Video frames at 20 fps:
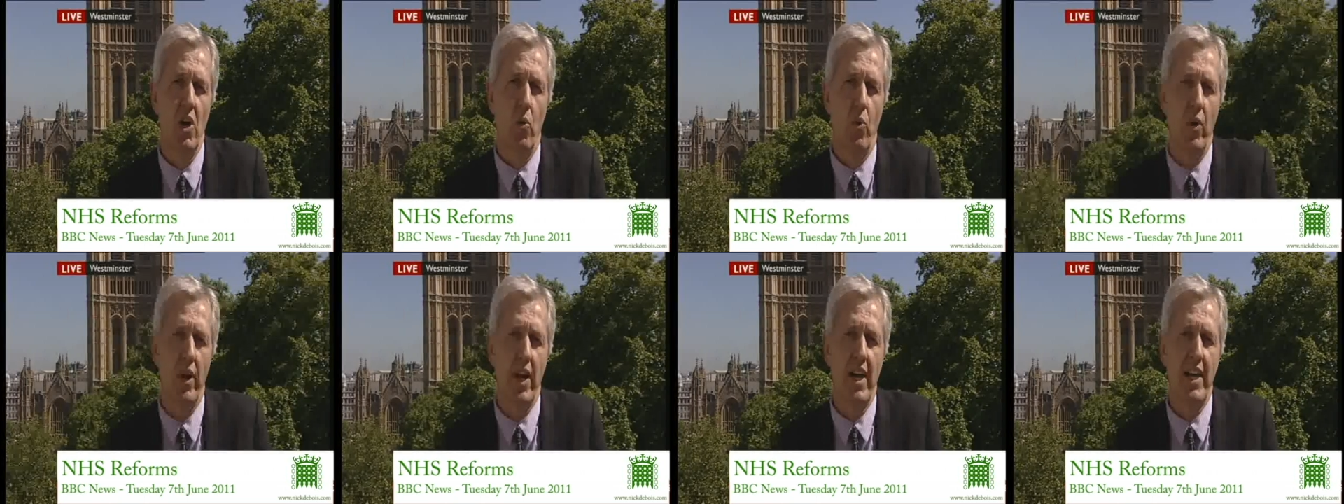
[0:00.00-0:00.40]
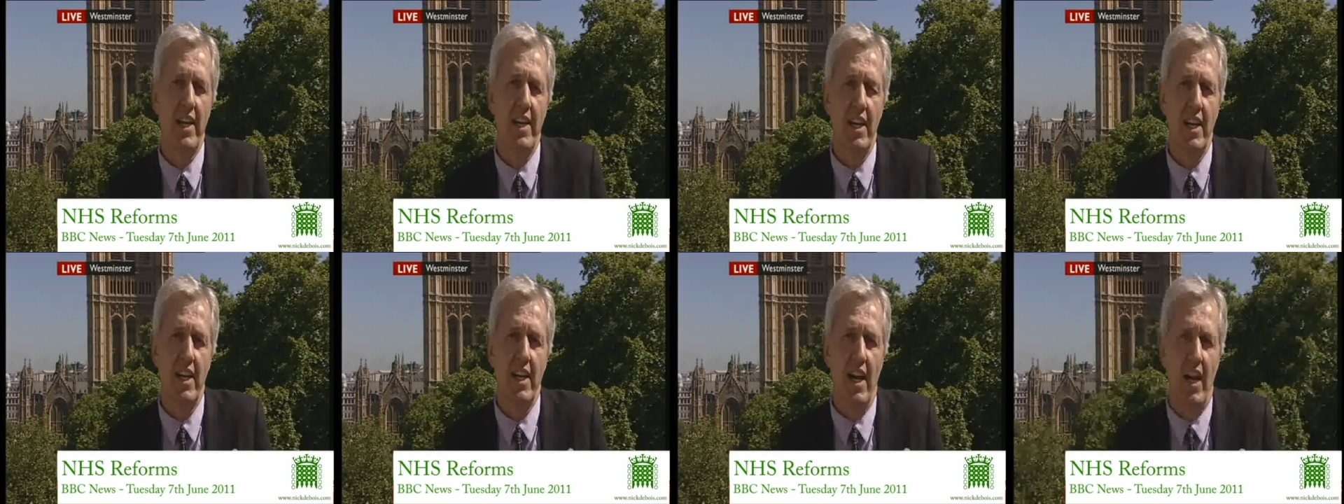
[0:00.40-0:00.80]
What I
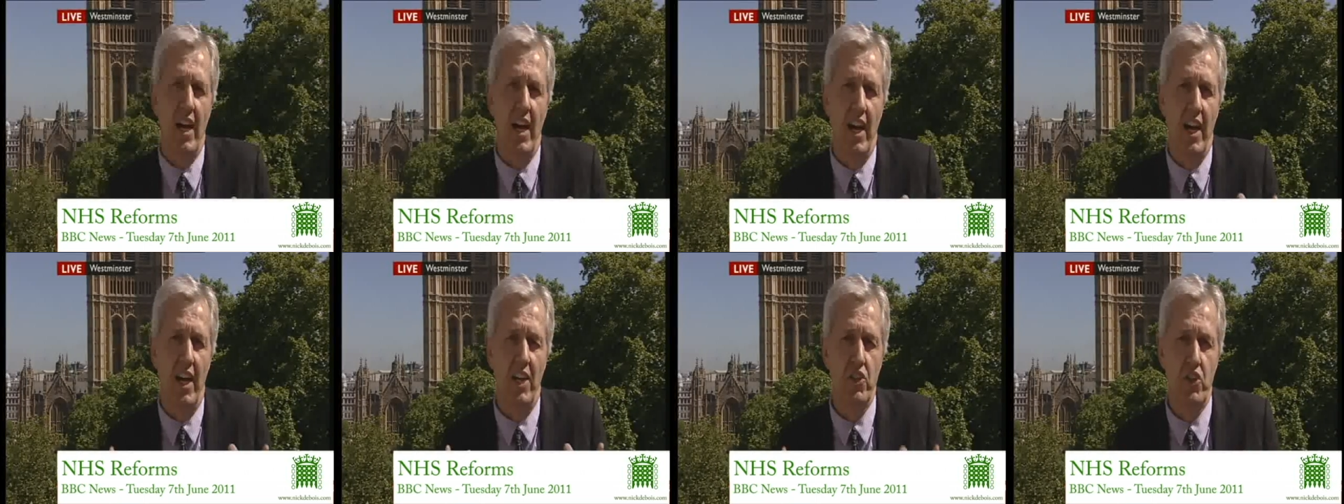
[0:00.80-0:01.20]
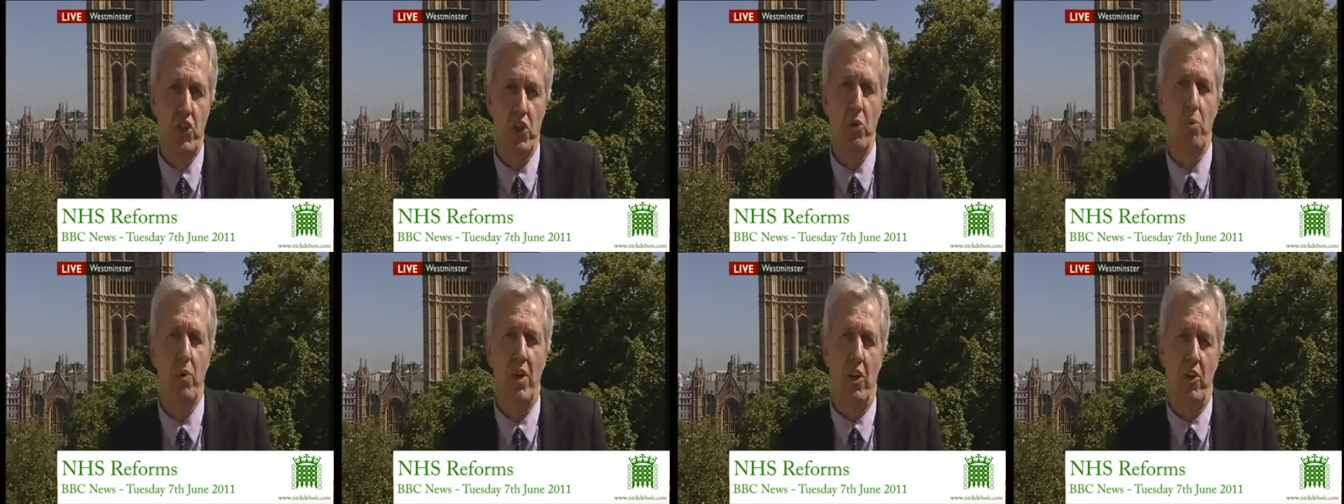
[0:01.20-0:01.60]

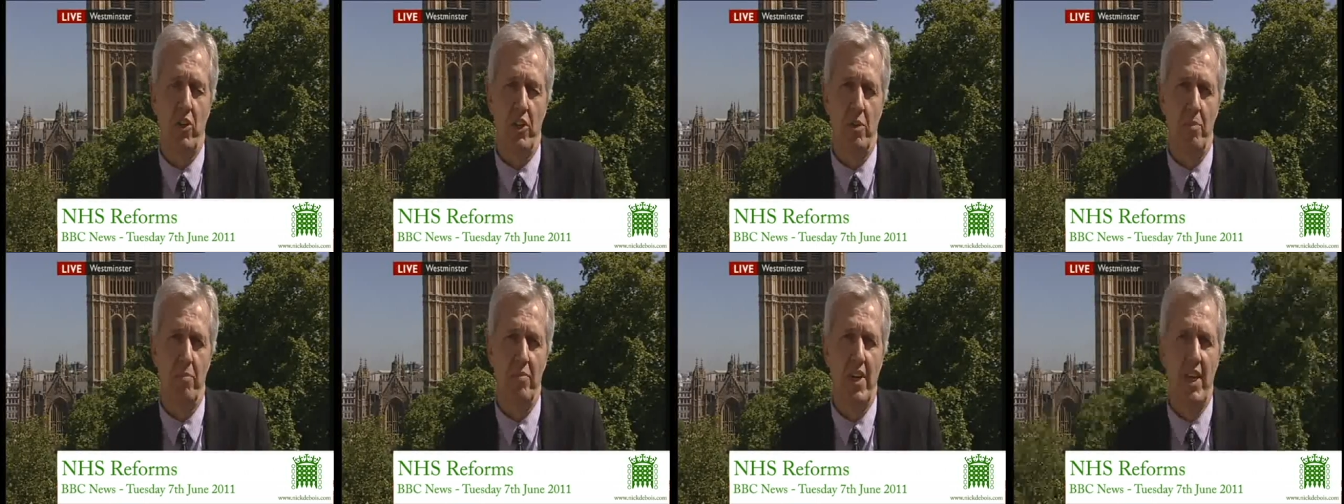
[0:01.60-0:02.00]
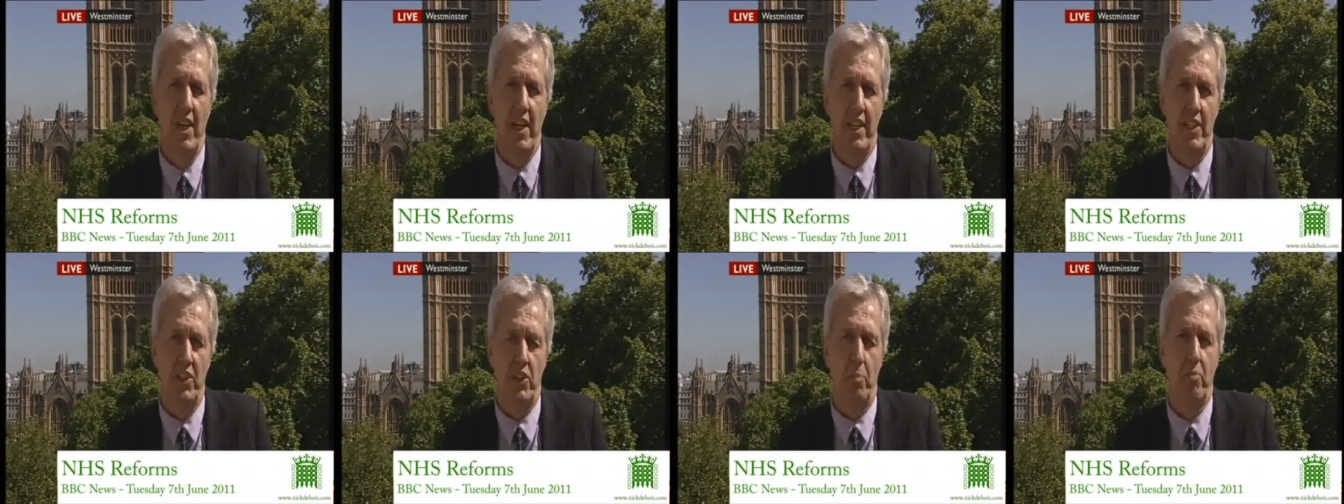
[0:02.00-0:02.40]
do welcome
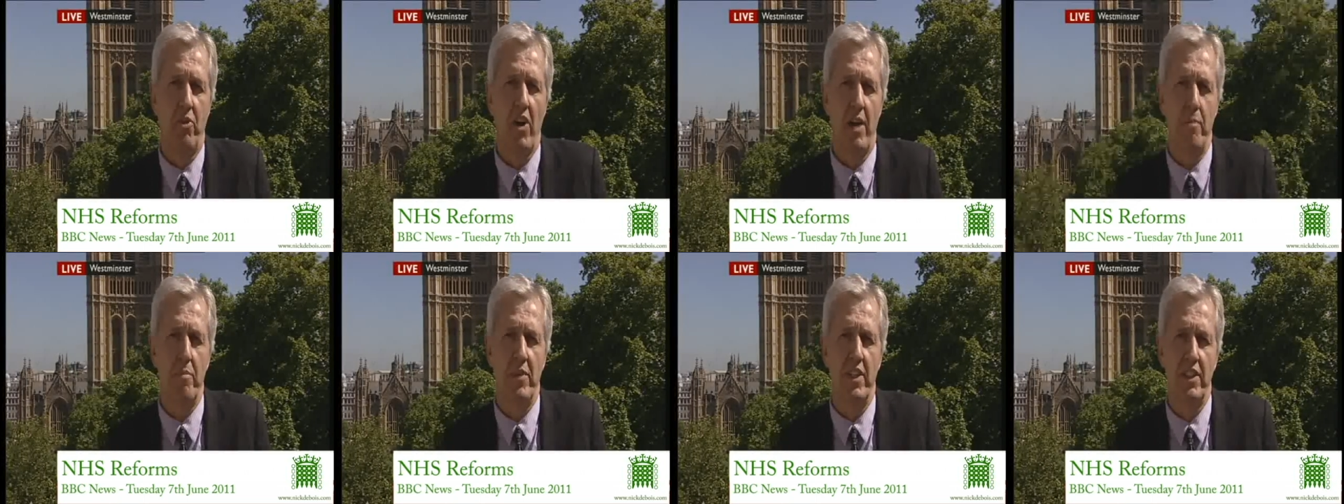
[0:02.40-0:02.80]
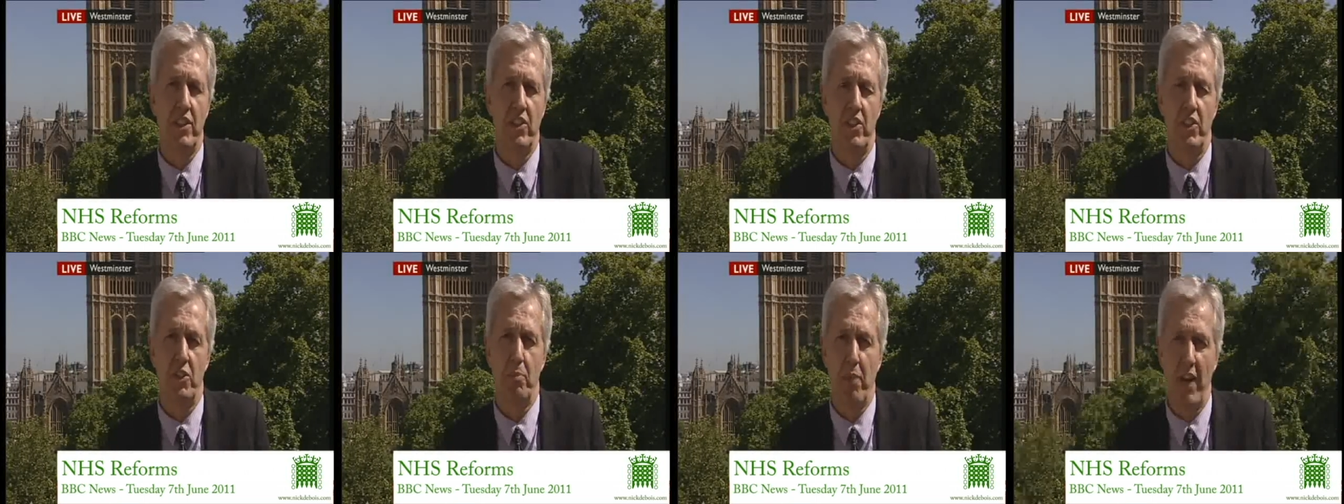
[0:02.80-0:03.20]
is the Prime
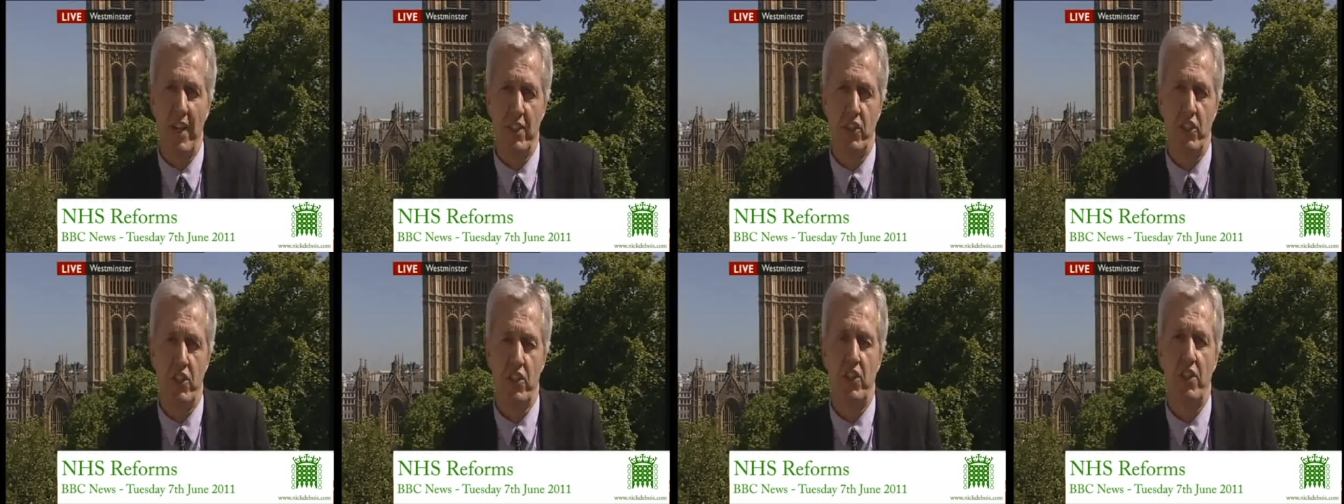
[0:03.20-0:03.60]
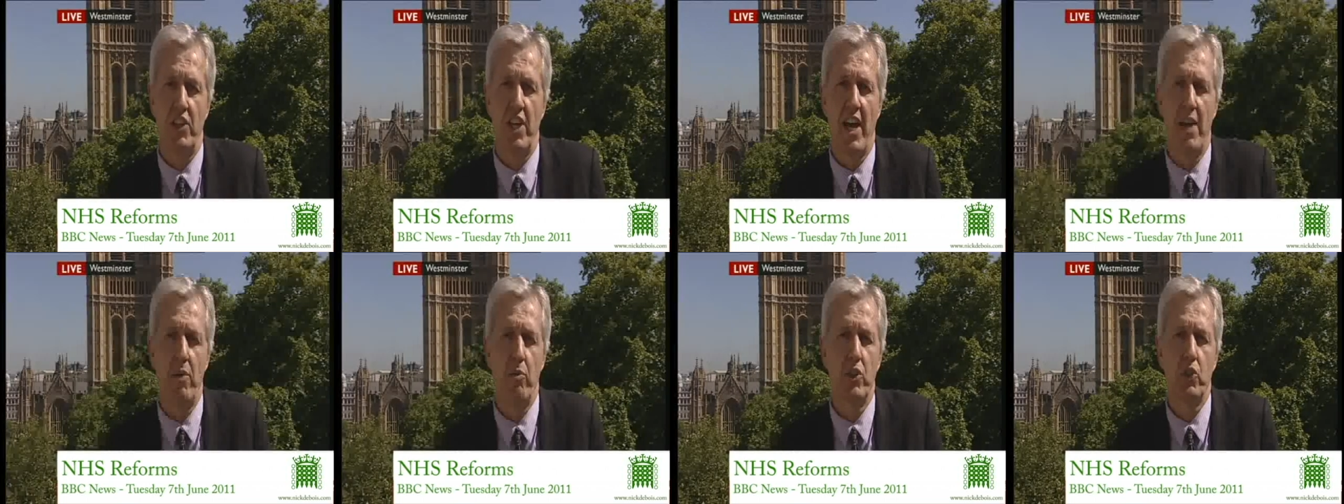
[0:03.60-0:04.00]
Minister's pledges
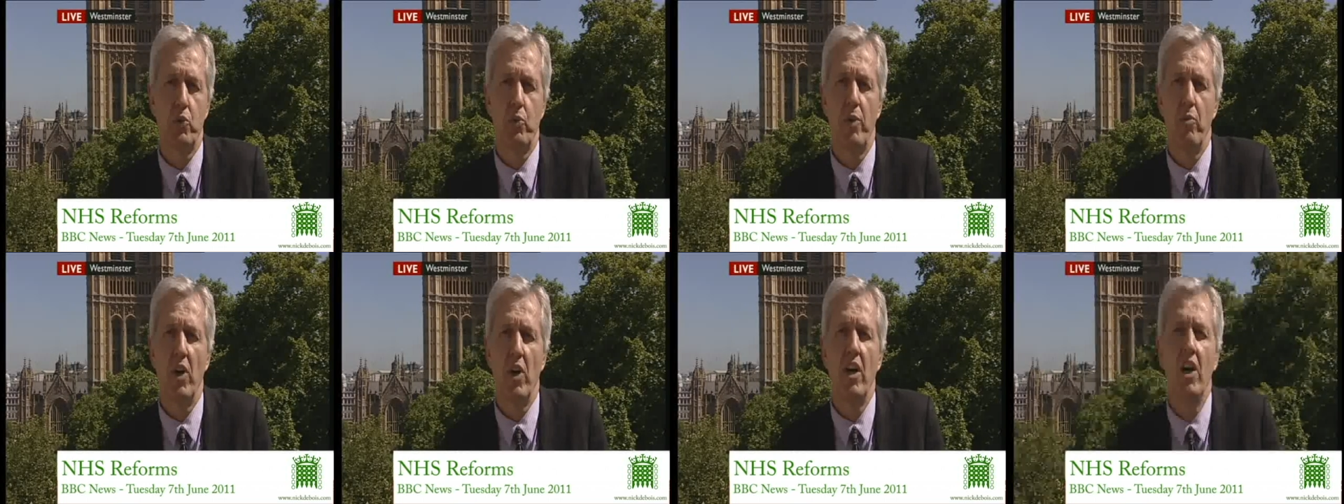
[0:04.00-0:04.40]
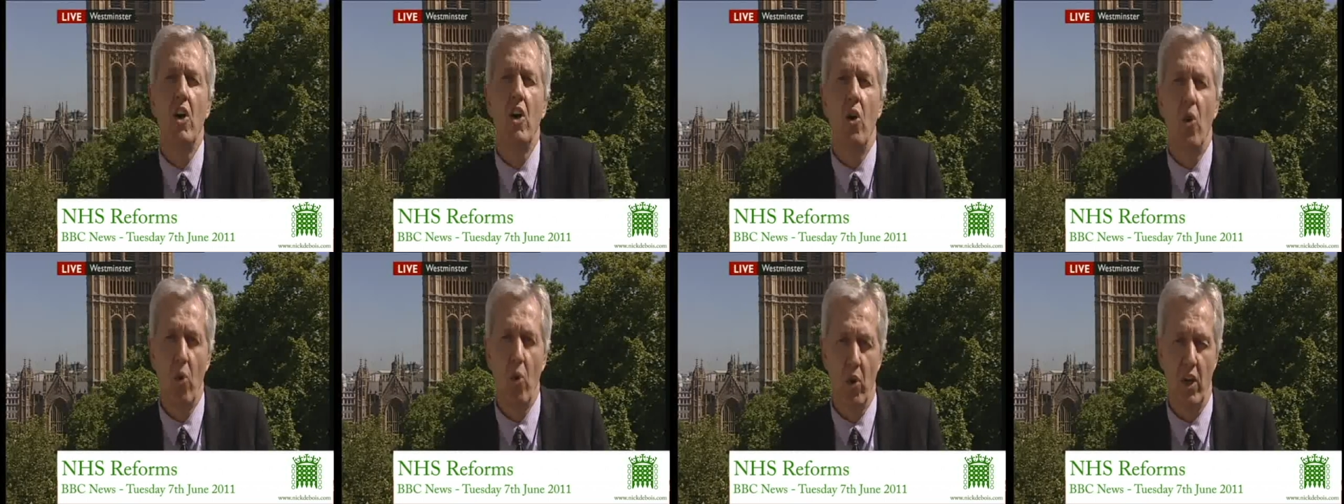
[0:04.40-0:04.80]
today, which we were
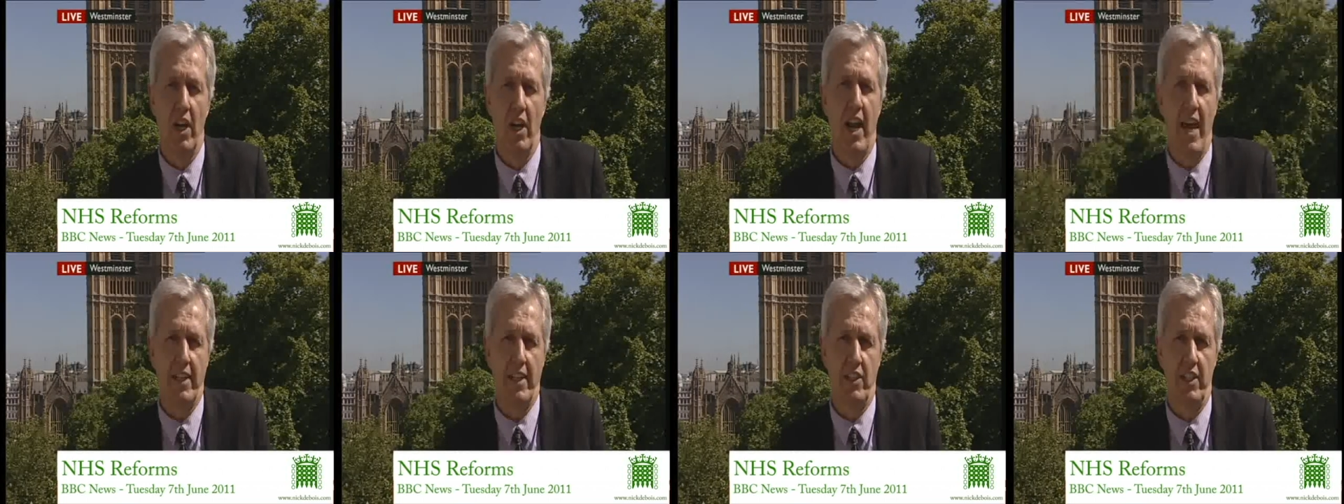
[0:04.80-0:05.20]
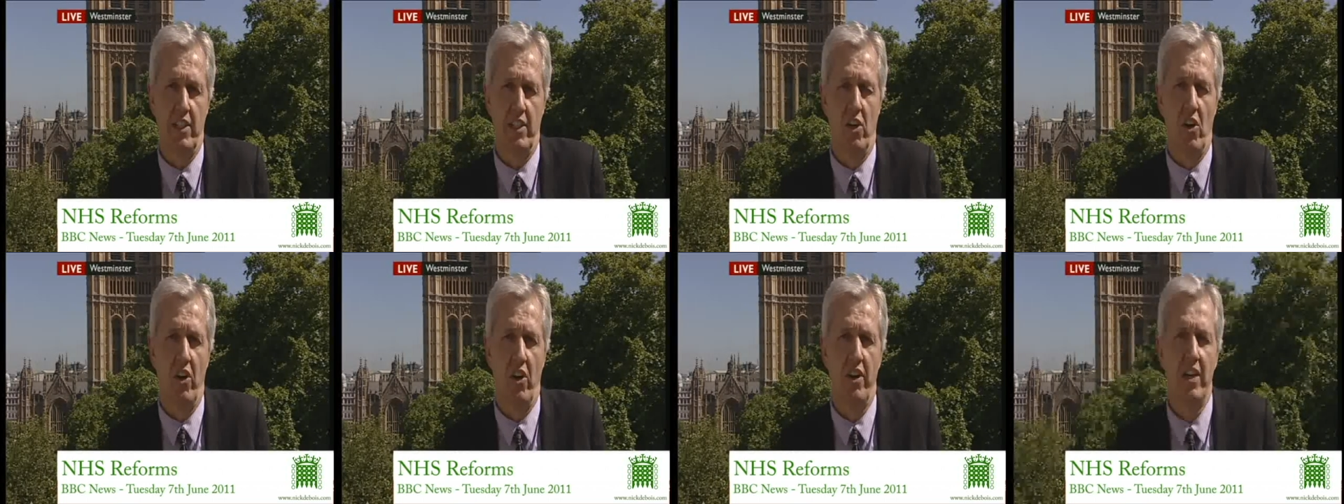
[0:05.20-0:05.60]
all
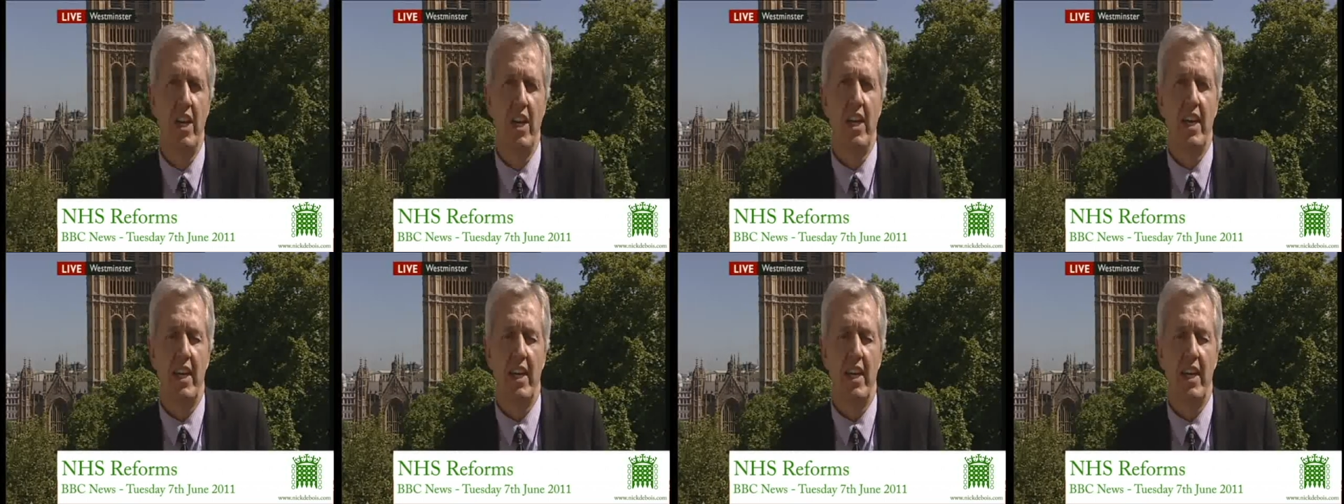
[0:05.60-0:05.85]
elected on,